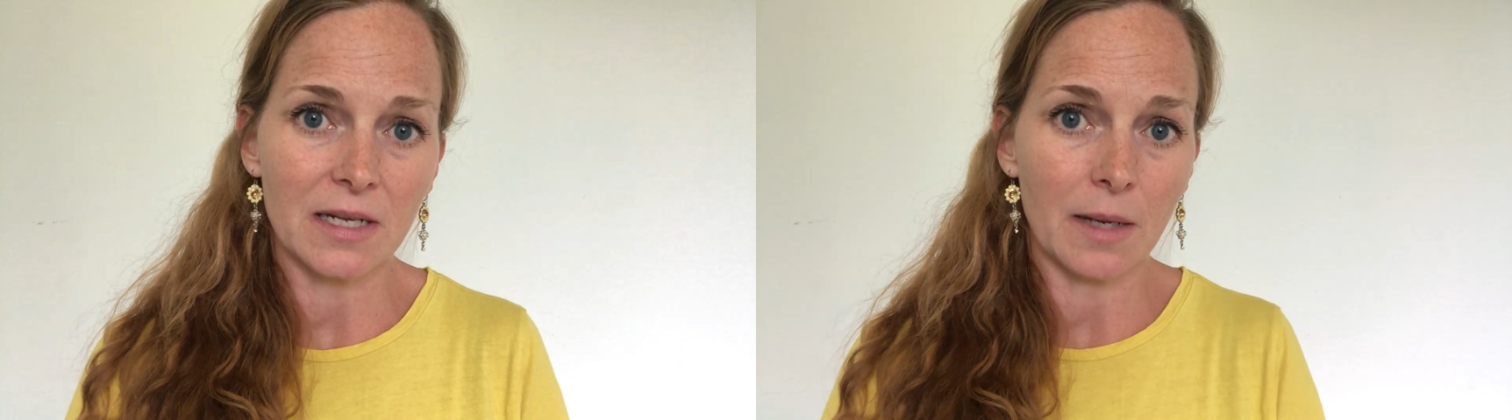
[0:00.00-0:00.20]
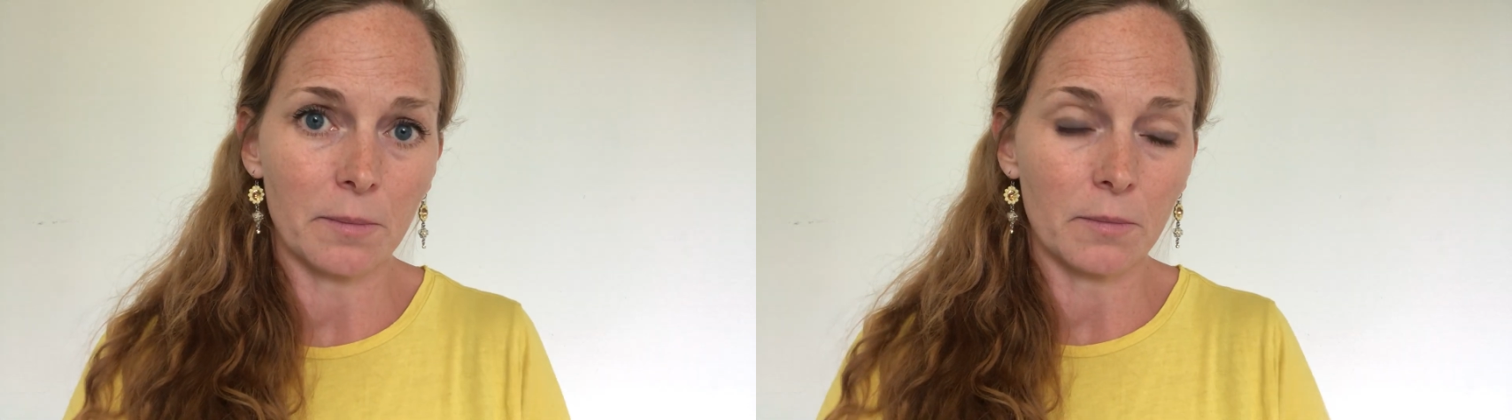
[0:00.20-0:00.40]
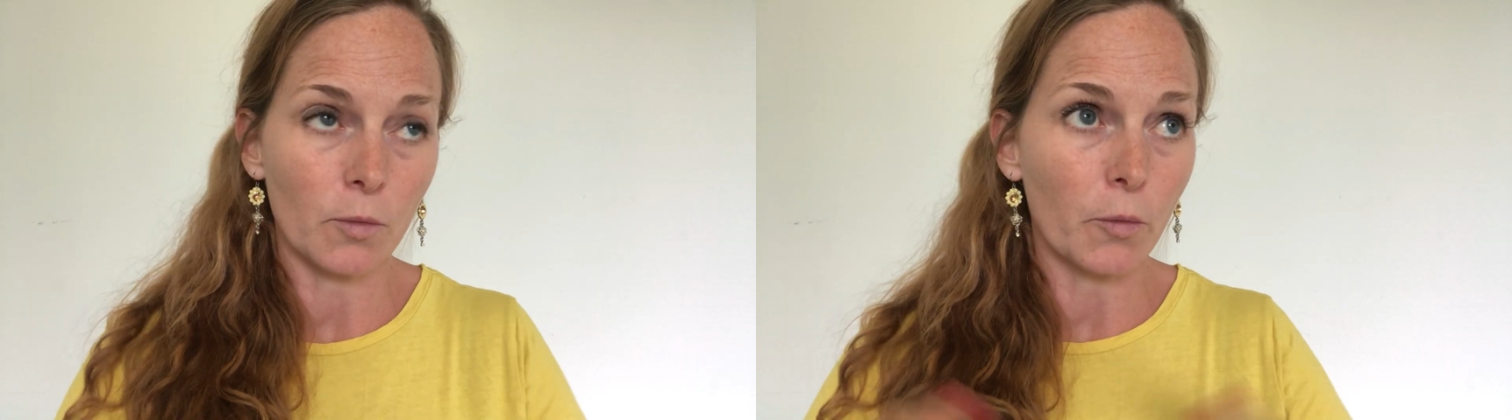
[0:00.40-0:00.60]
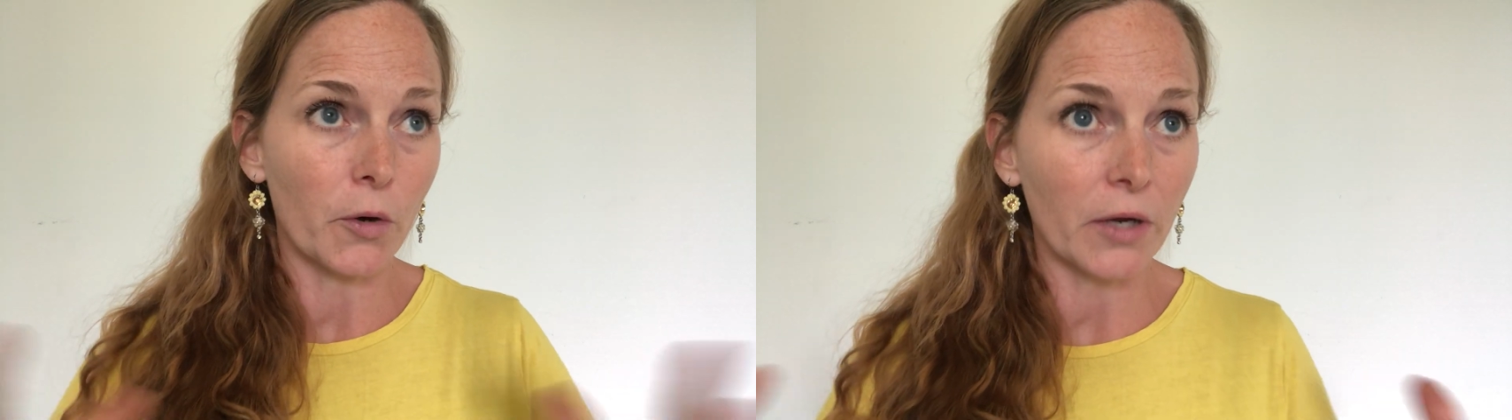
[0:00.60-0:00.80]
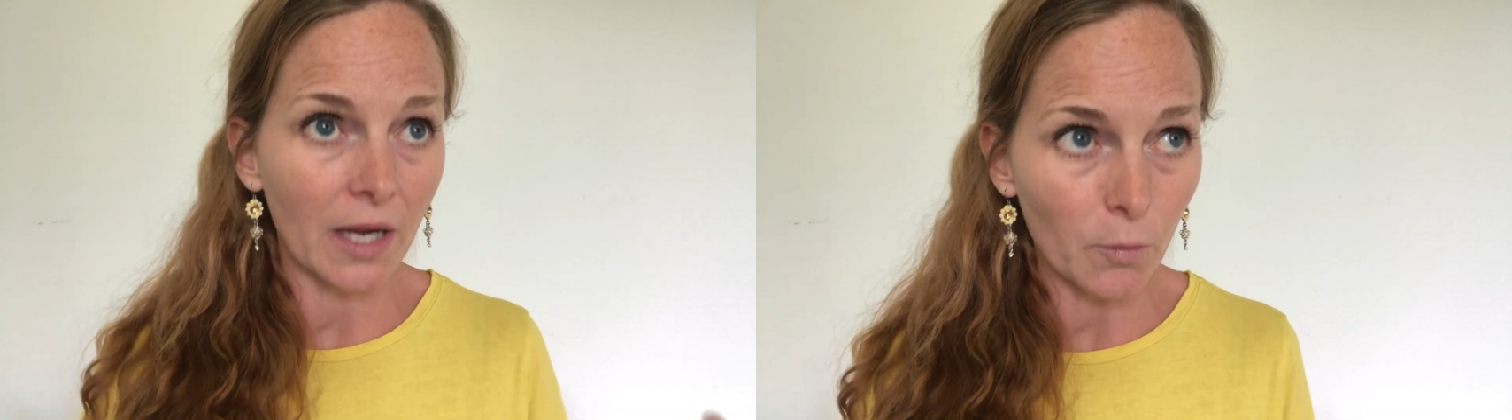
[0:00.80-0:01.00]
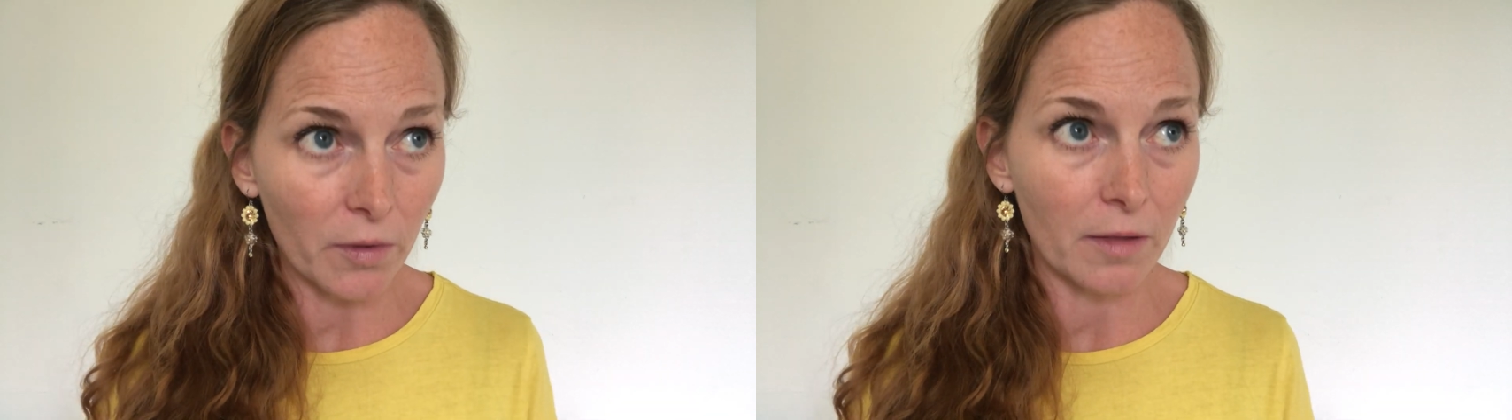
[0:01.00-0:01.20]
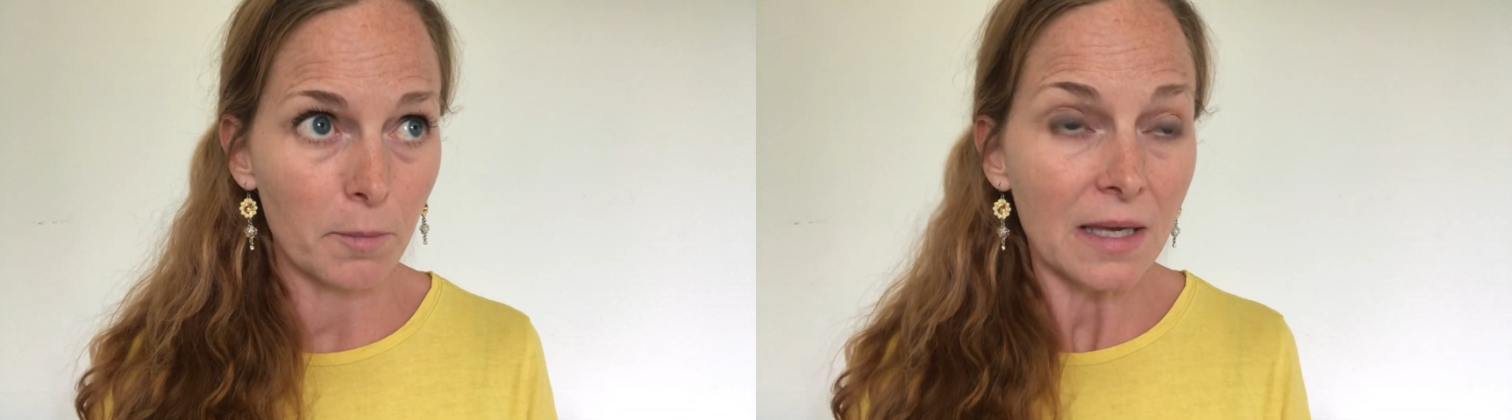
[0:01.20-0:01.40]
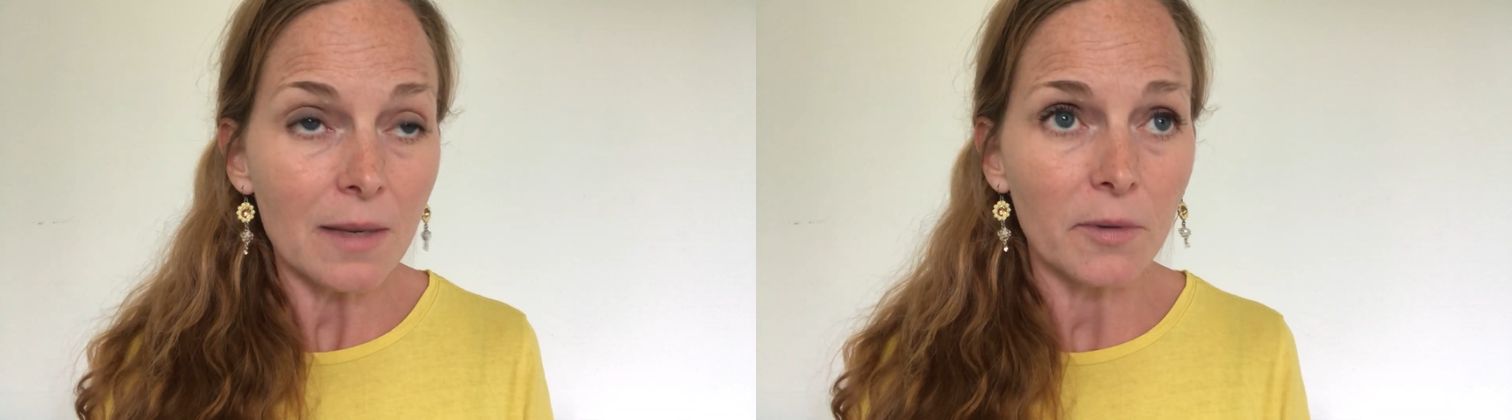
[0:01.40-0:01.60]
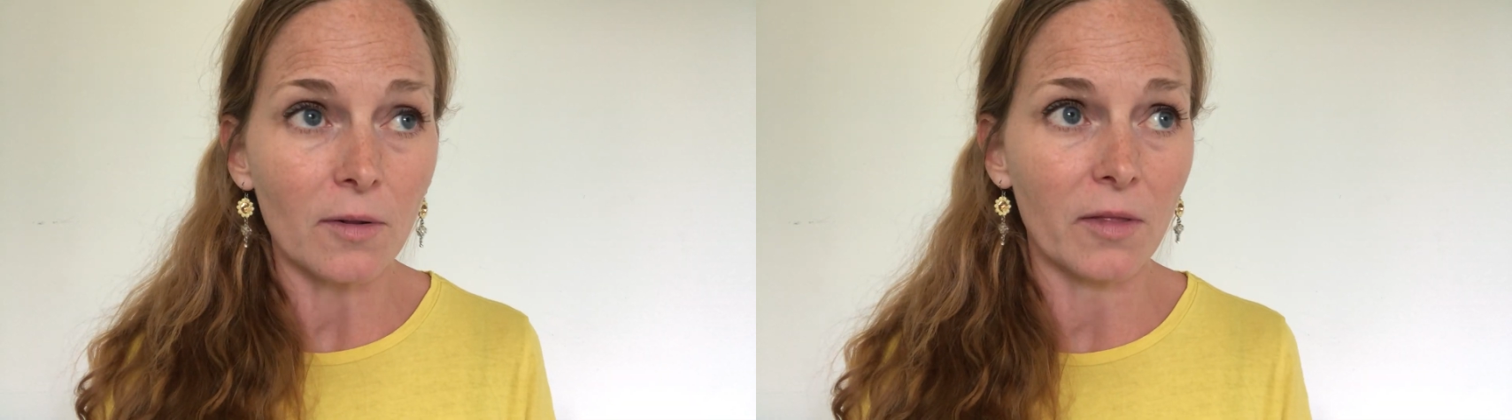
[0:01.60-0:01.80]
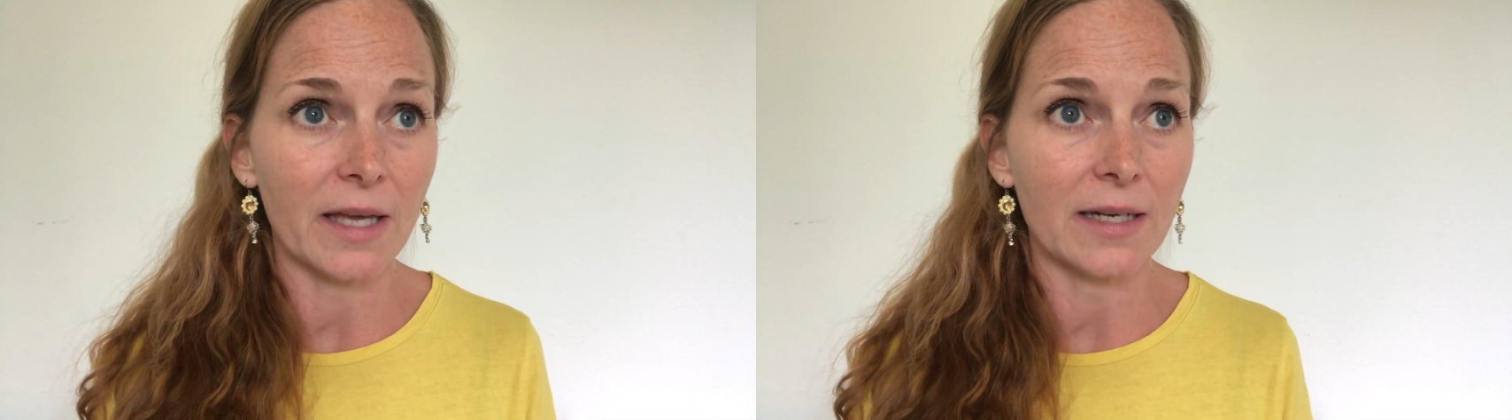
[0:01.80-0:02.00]
and I'm working with
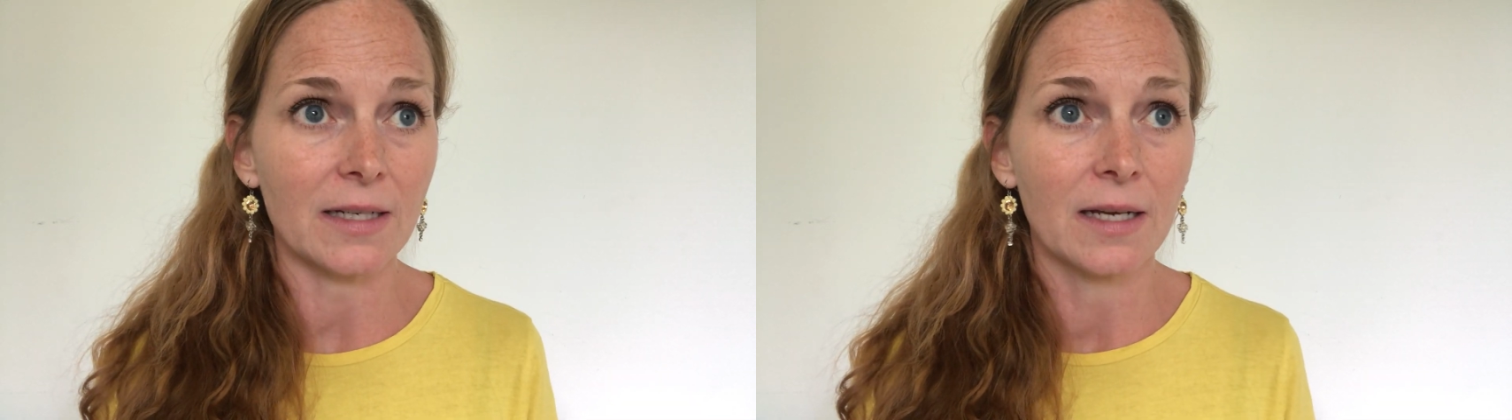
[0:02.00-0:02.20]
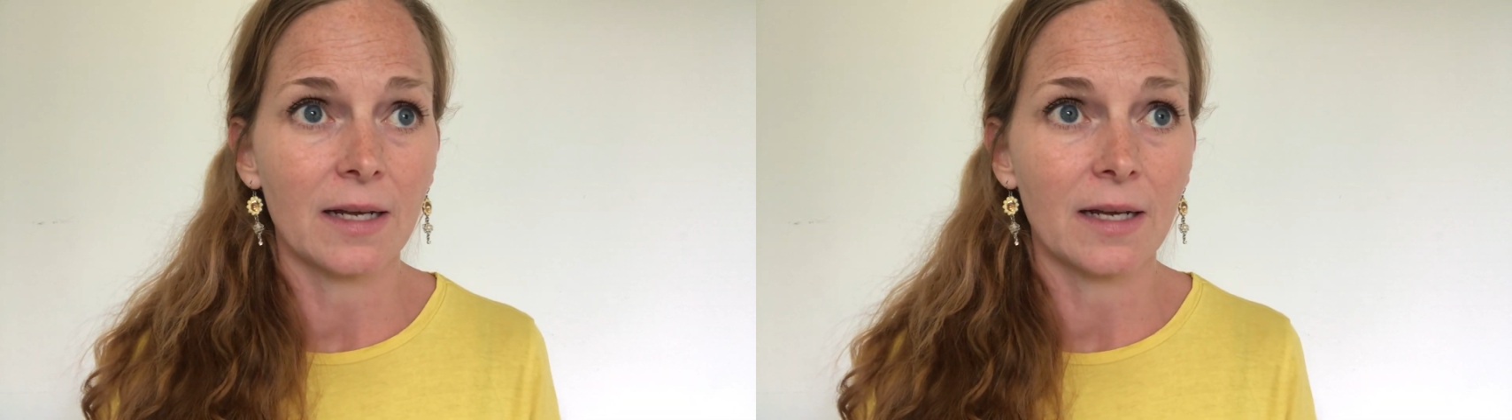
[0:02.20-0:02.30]
people that